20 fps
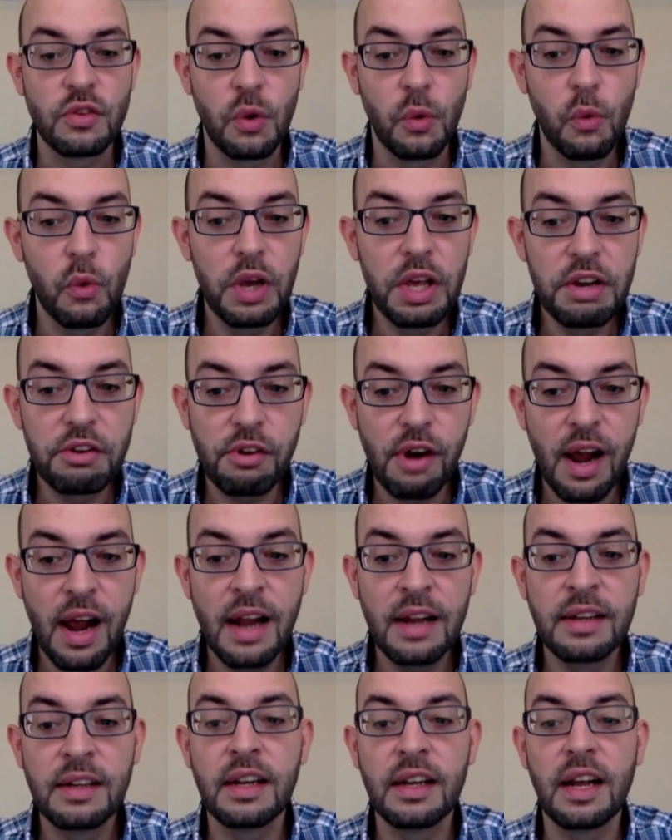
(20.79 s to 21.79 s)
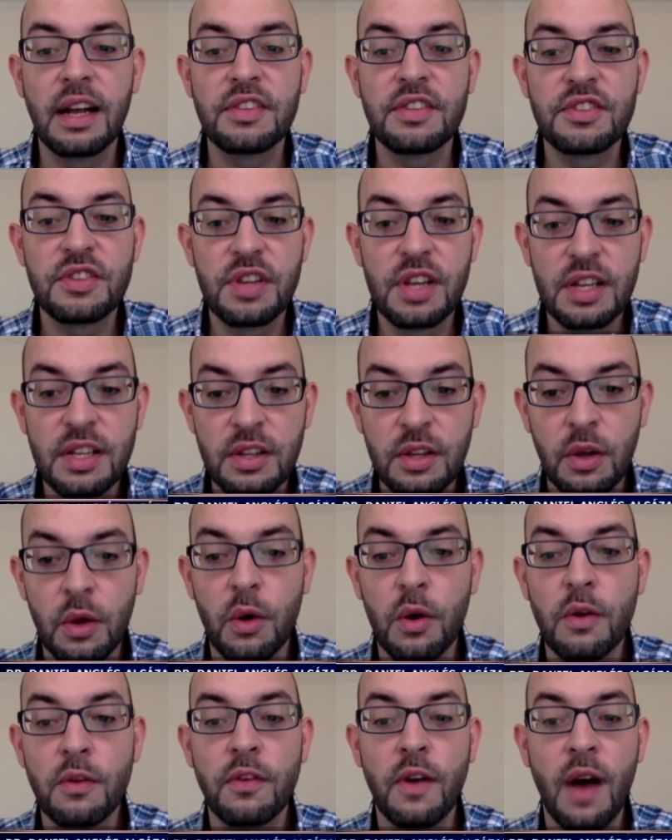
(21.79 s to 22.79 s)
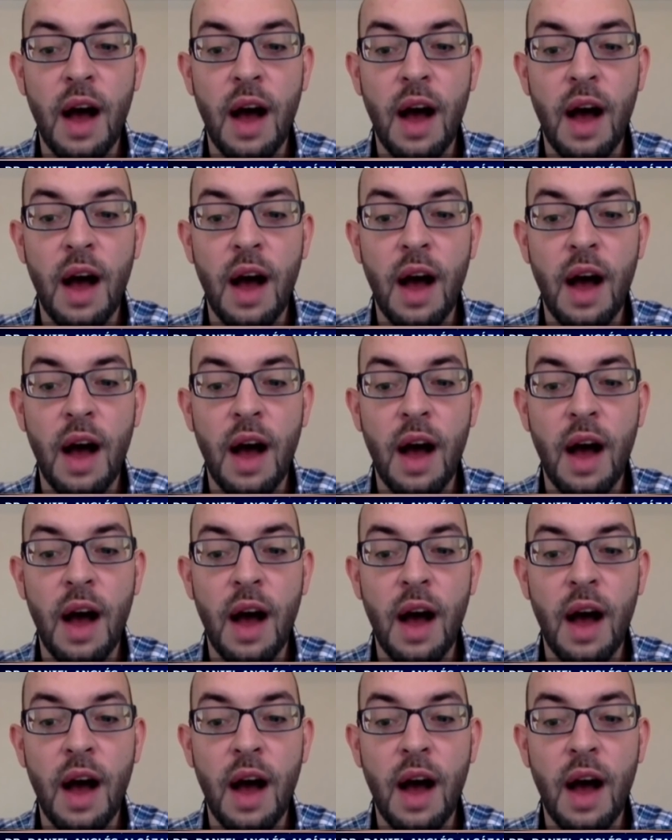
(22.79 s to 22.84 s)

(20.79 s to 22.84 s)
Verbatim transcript: So, we ran a set of